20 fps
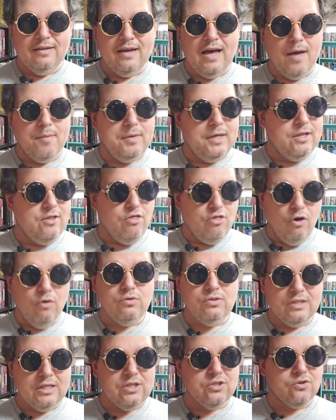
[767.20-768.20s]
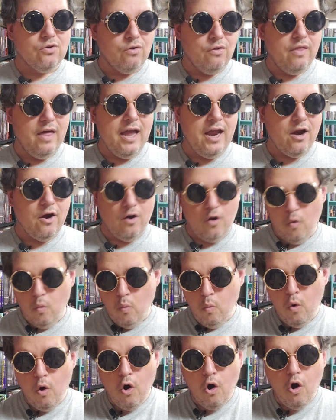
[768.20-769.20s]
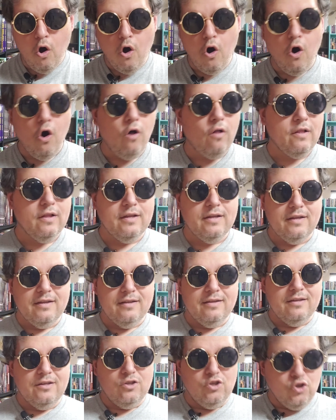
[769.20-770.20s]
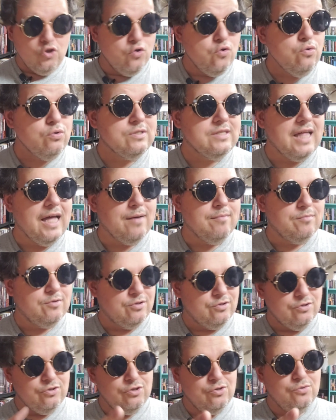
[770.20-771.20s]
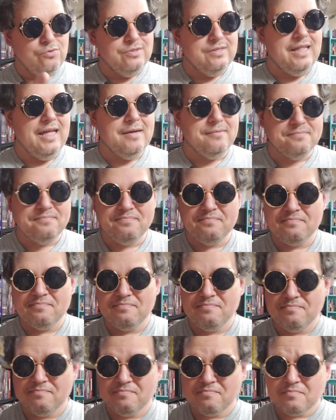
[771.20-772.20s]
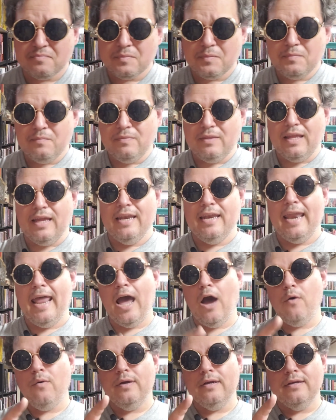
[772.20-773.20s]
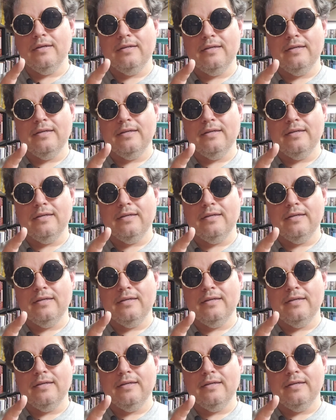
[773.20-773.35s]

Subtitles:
I mean, those things are there. A wall. Use them. Use them. Now,